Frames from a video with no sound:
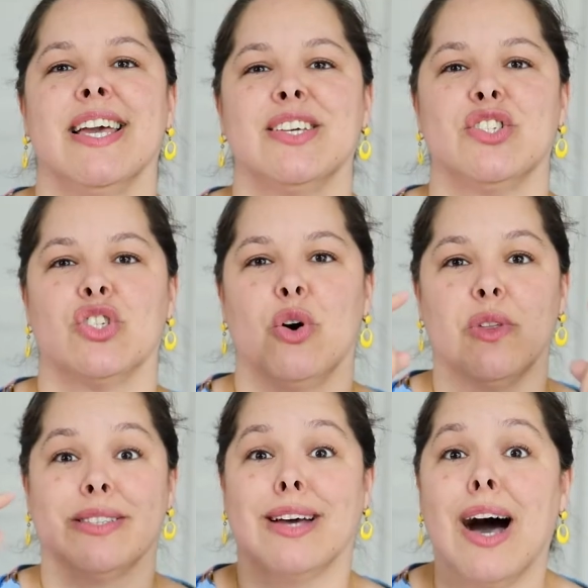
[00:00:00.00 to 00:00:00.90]
is sew
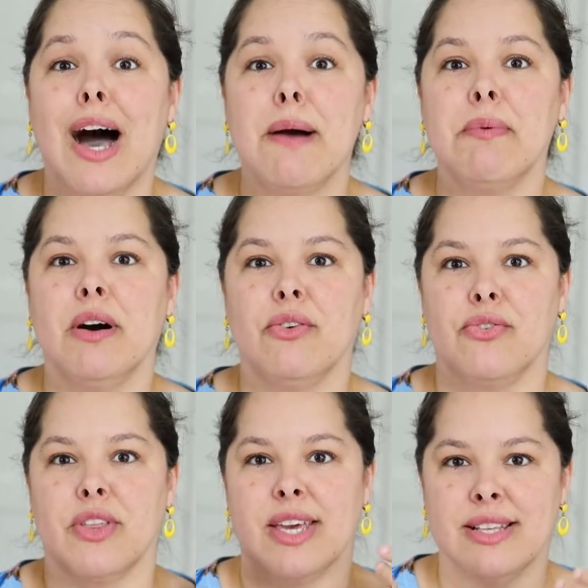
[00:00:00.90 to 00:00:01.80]
the top
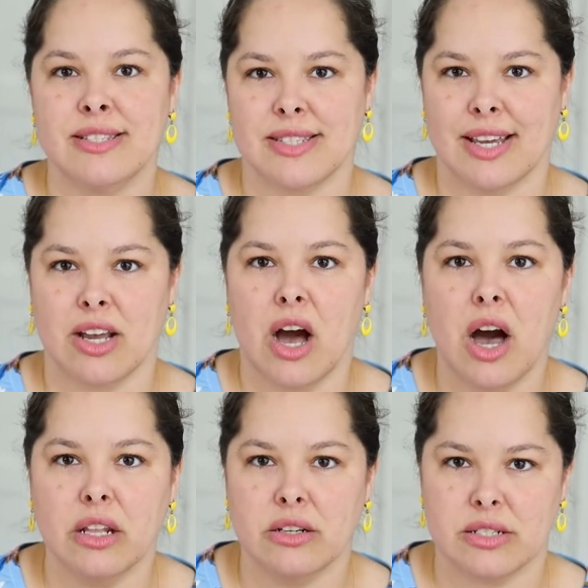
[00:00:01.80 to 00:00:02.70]
of the inside
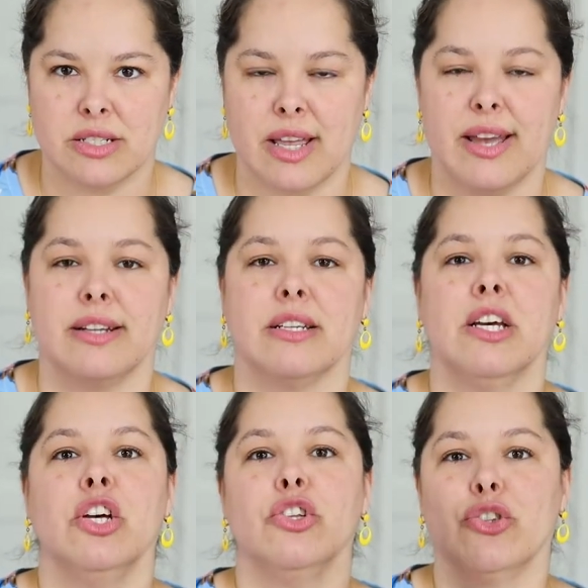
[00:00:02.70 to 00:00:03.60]
collar stand
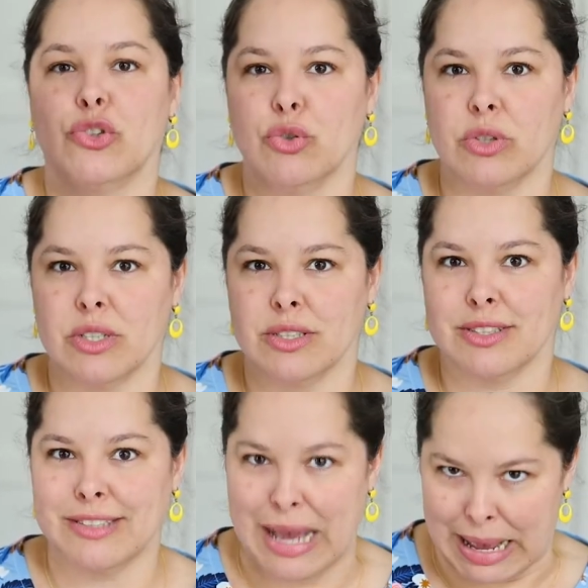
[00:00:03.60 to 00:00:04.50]
to the
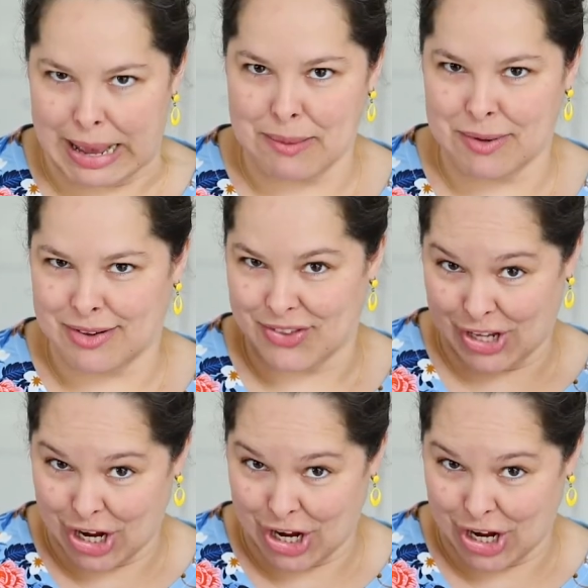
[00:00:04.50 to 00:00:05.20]
top of the